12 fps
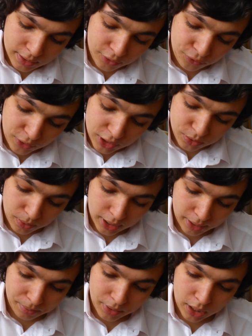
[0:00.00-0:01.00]
This first one
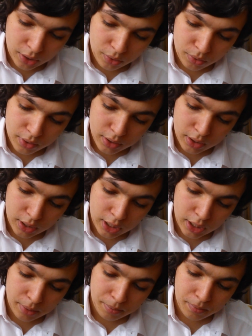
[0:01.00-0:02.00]
up, though,
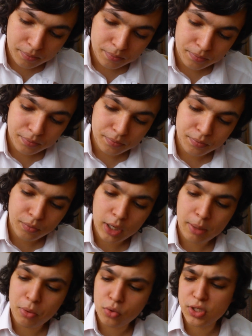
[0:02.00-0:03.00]

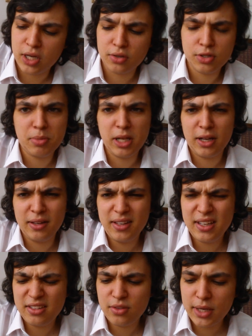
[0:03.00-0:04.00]
when I bought it, I was a bit
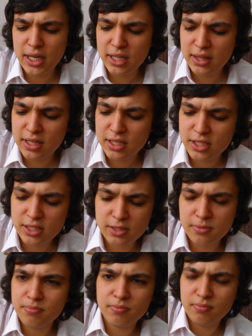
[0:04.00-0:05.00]
like, do I need
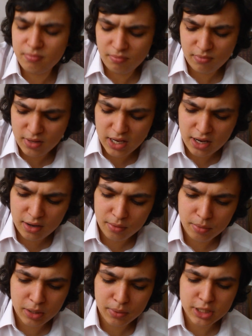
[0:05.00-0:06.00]
this? You know,
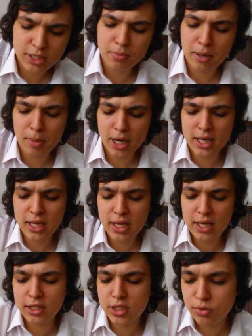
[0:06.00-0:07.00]
am I wasting my money
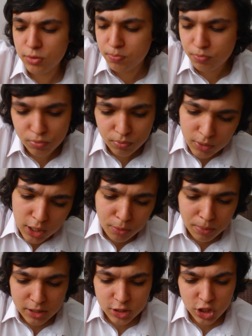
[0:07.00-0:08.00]
here? Because it was a
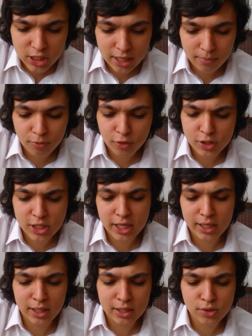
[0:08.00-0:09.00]
little bit steep for a
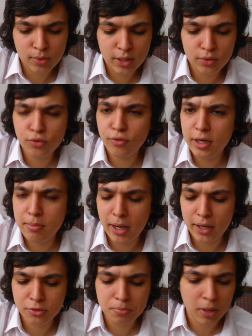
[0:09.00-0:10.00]
CD, this one. It was
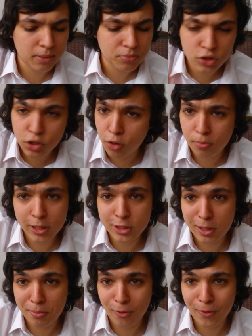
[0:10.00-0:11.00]
£3, but I'm so
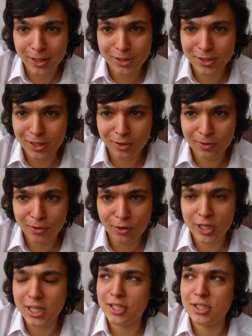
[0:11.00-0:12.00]
pleased I bought it, because I
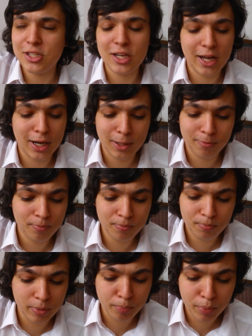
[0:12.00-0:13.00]
got it yesterday, and I've
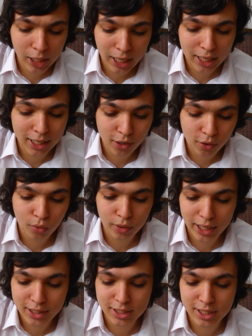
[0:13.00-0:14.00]
been playing it all
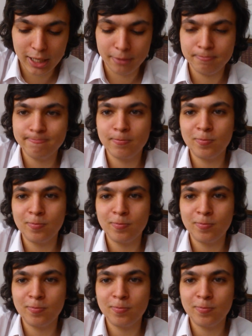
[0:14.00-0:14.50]
day today.